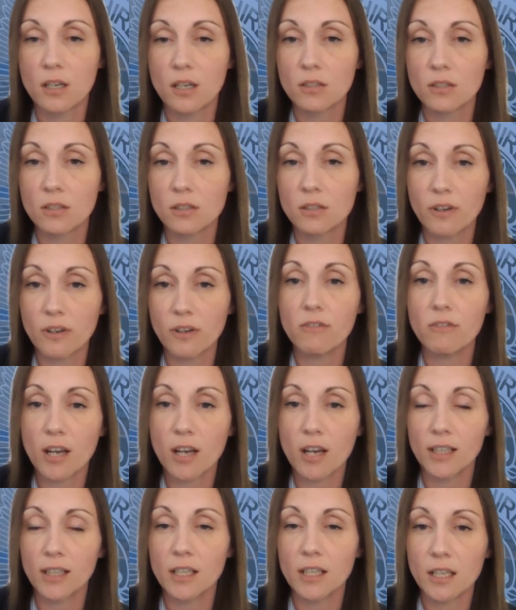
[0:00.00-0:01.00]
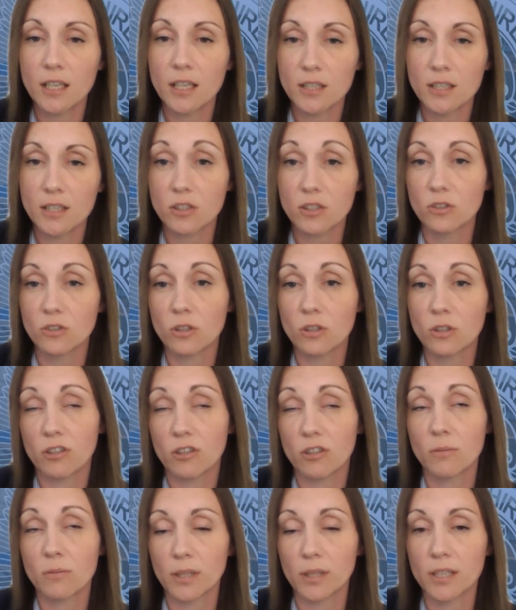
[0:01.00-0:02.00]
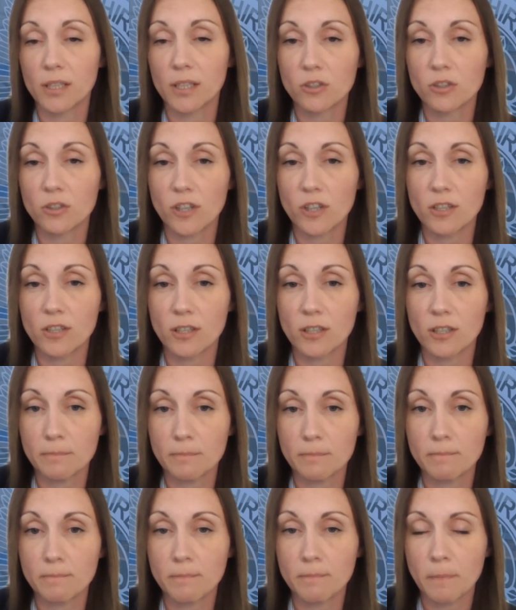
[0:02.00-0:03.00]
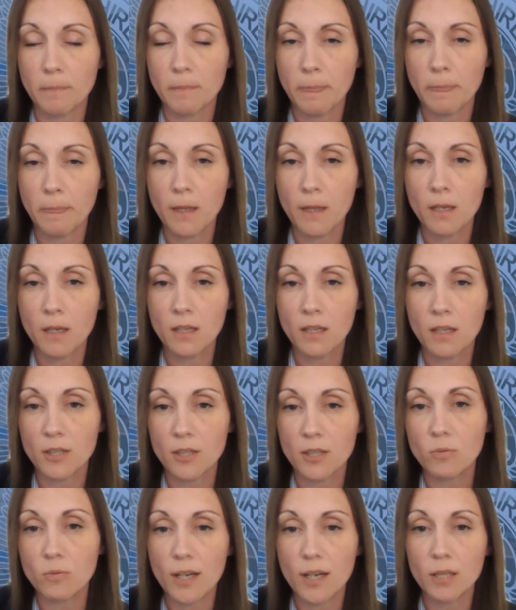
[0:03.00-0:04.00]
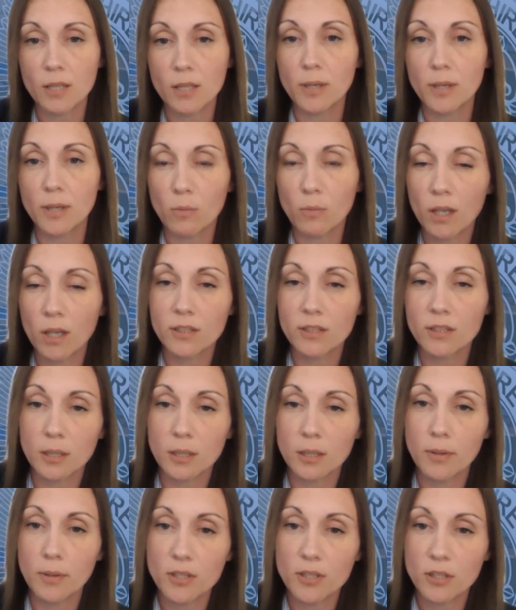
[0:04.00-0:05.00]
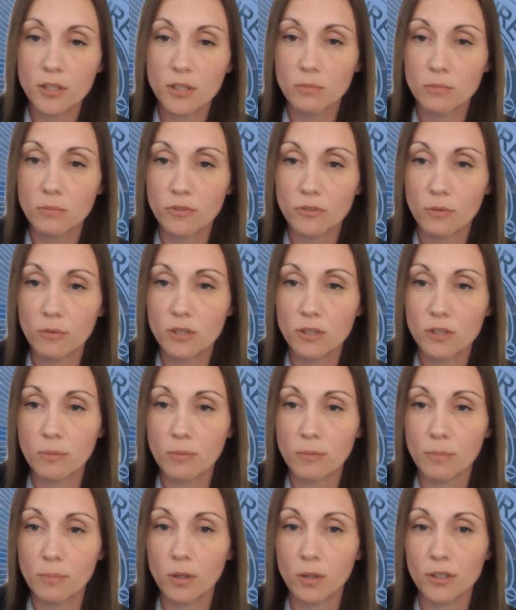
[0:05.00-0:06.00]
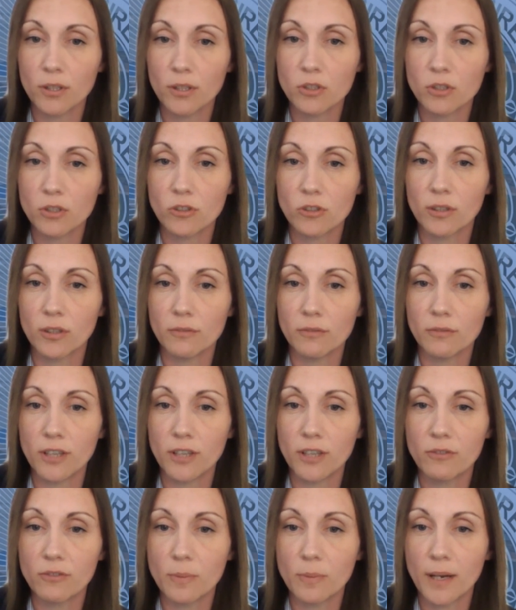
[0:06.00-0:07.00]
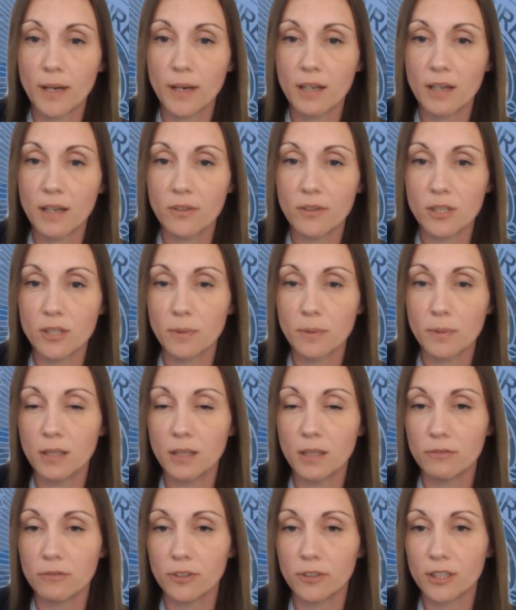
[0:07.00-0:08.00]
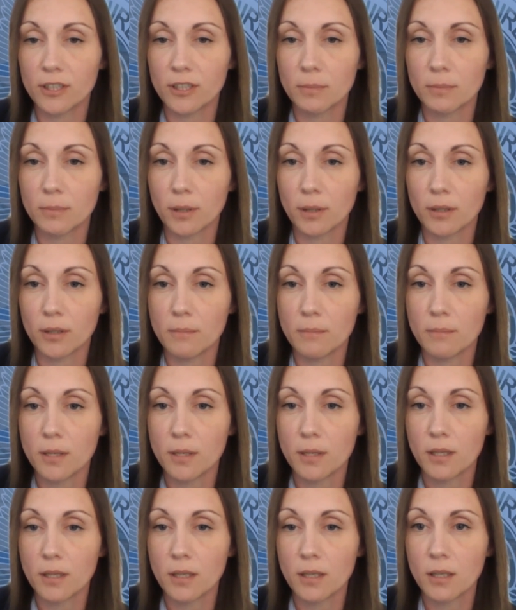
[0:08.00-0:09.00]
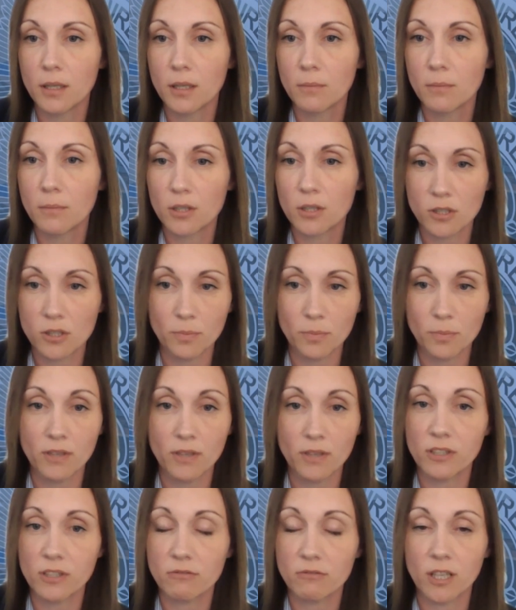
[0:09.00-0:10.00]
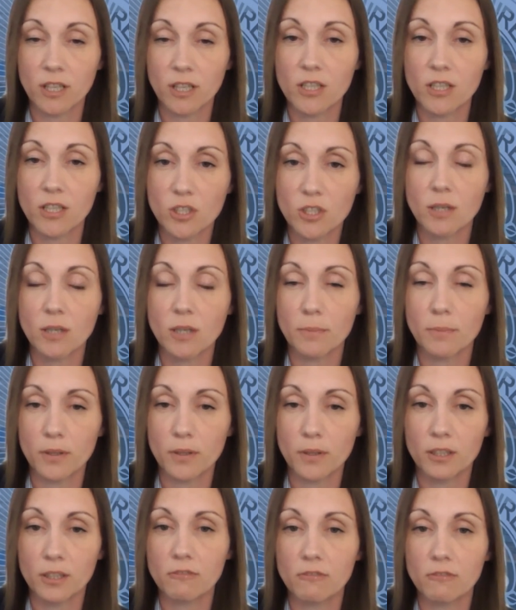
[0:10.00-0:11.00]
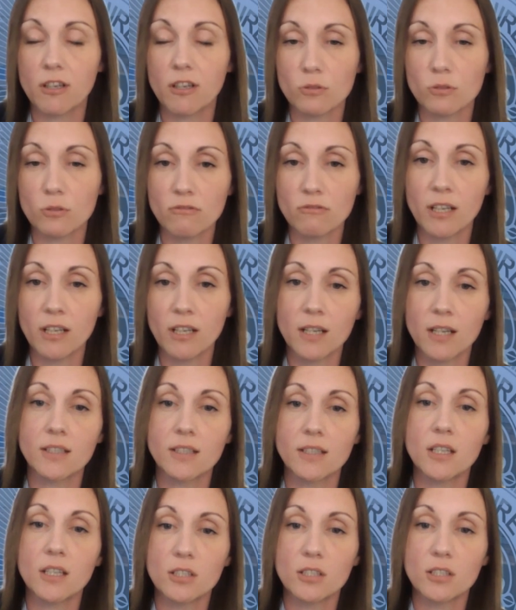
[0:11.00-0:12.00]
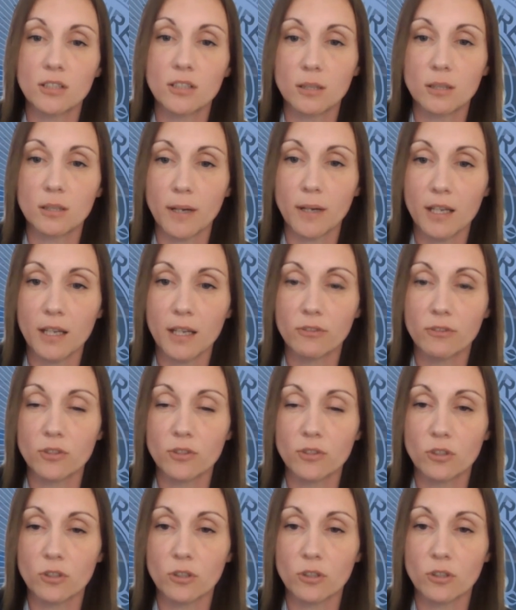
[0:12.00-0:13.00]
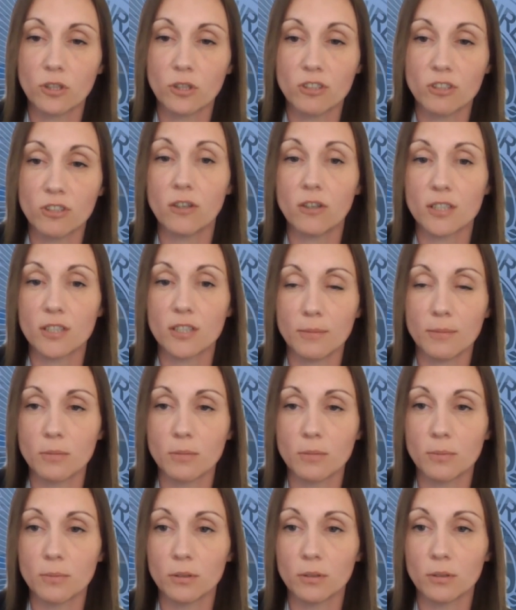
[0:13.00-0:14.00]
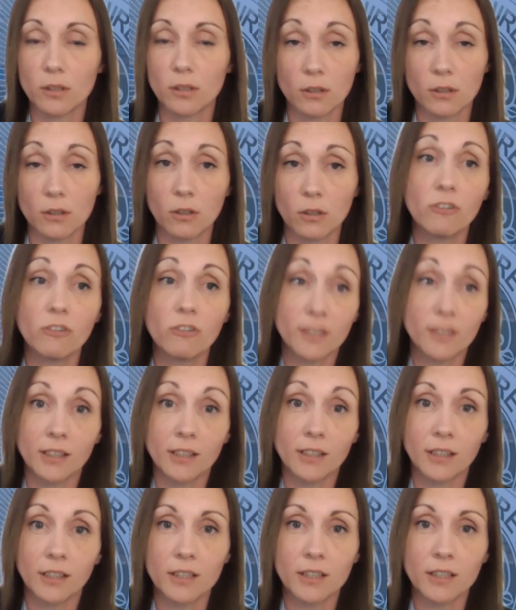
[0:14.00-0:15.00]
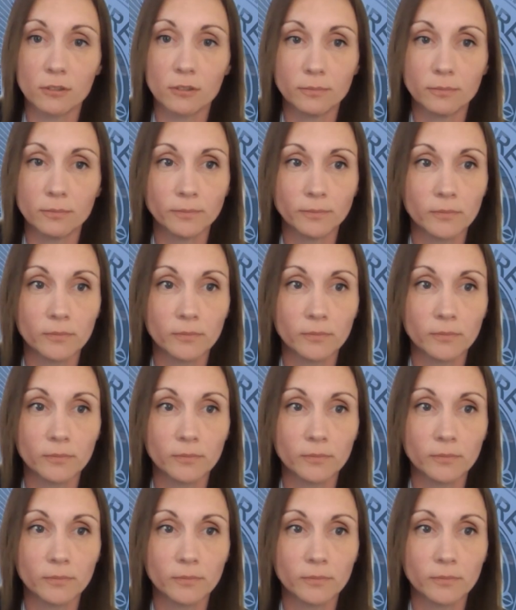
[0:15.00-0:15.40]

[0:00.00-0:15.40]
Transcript: So very rarely is the stalker a complete stranger. That's why it can be a while until a person comes forward to report the controlling and fearful behaviour that is being inflicted upon them, because of the previous relationship and the gradual realisation that the behaviour of the stalker is not acceptable or indeed legal.